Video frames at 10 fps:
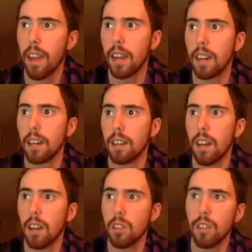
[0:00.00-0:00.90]
Uh,
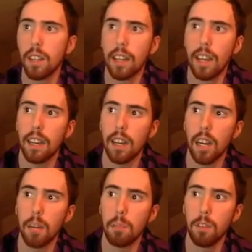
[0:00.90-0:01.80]
other than that,
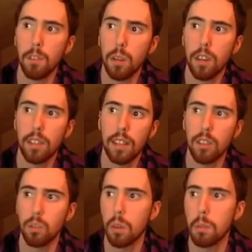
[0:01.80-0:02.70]
um, if you want to take
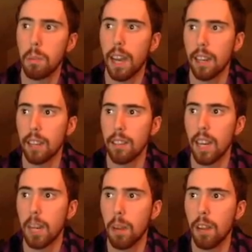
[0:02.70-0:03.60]
this one pack at a time,